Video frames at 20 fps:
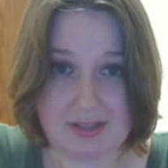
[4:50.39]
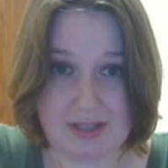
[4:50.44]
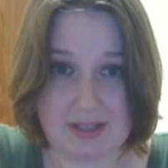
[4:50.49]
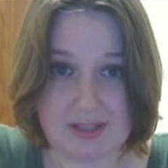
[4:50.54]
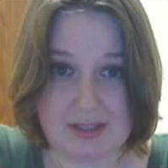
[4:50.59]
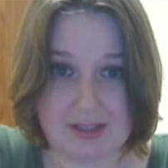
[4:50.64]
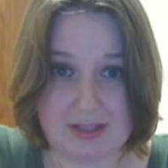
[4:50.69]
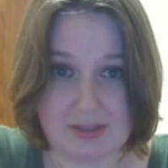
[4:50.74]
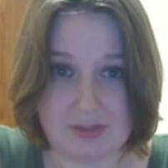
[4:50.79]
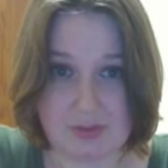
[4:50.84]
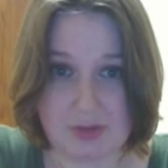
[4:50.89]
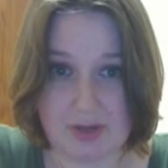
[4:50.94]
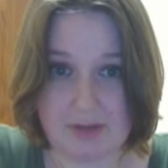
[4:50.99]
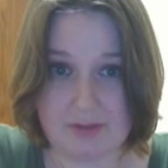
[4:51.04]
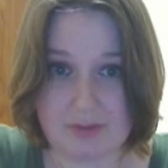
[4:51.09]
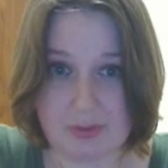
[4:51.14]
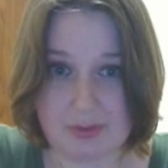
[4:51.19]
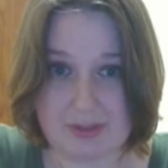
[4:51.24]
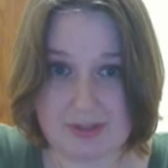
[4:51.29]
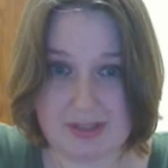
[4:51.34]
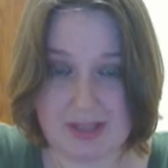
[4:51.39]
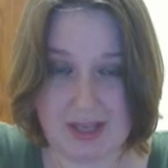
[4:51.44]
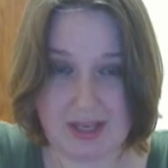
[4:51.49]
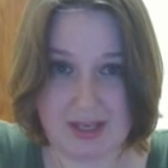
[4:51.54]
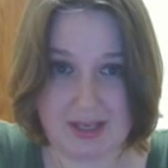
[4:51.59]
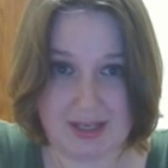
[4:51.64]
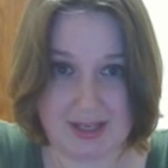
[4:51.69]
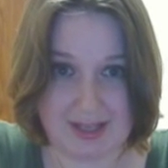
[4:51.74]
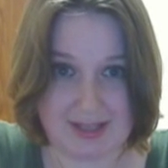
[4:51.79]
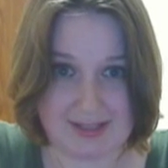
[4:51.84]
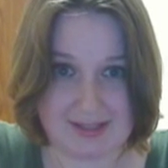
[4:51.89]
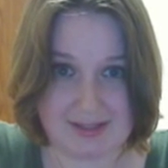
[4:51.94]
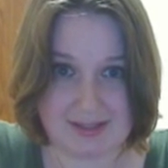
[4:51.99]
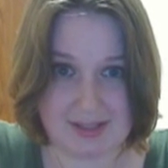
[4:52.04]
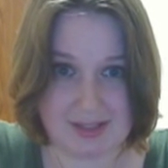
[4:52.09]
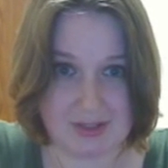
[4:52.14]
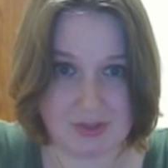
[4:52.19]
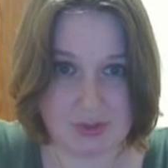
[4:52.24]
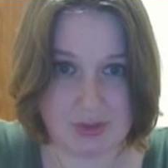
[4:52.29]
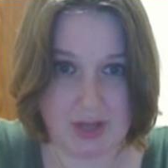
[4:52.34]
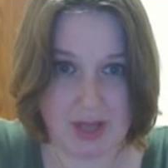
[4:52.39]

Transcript: It drives you insane. It gets inside your